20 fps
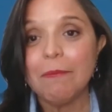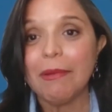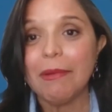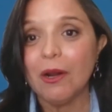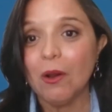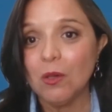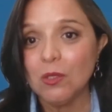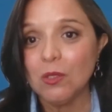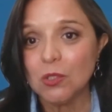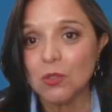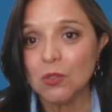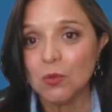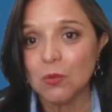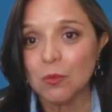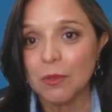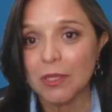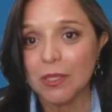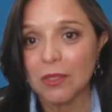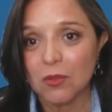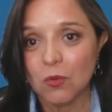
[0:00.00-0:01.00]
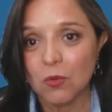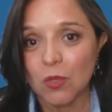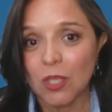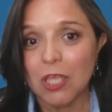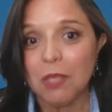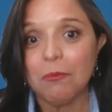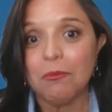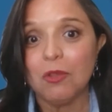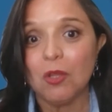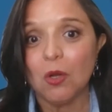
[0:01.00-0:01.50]
but also to
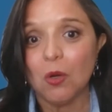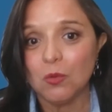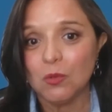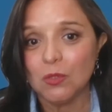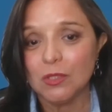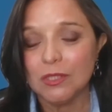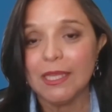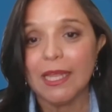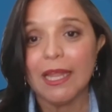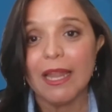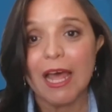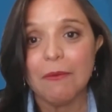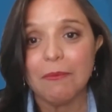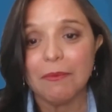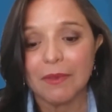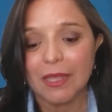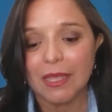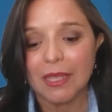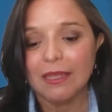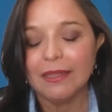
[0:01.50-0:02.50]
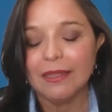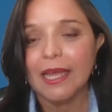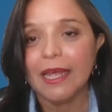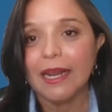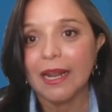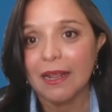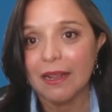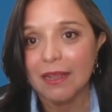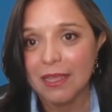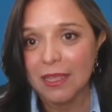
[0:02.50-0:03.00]
keep those
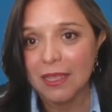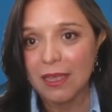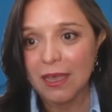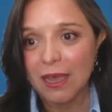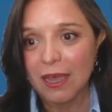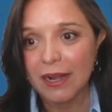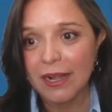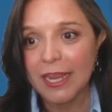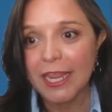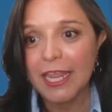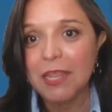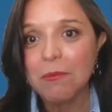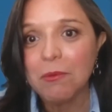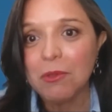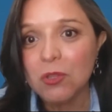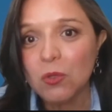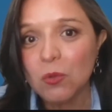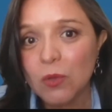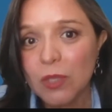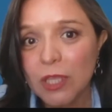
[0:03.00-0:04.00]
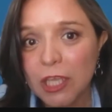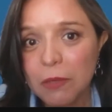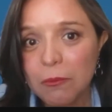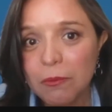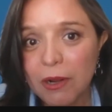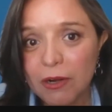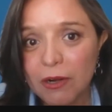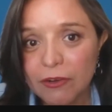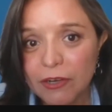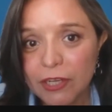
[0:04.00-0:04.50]
that are able to
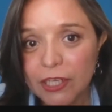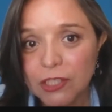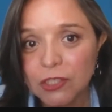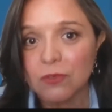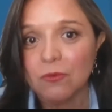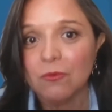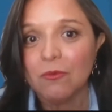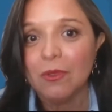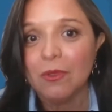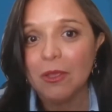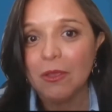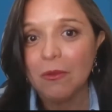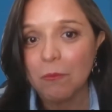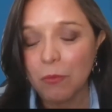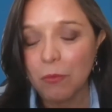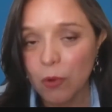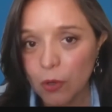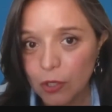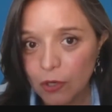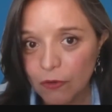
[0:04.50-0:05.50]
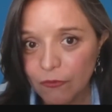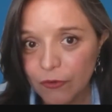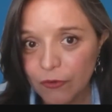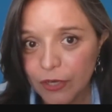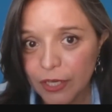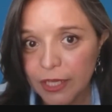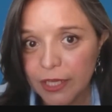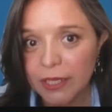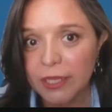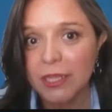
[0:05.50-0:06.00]
keep our region
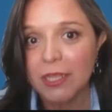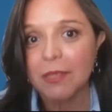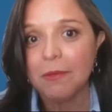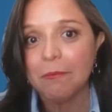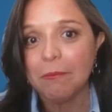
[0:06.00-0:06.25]
polio-free,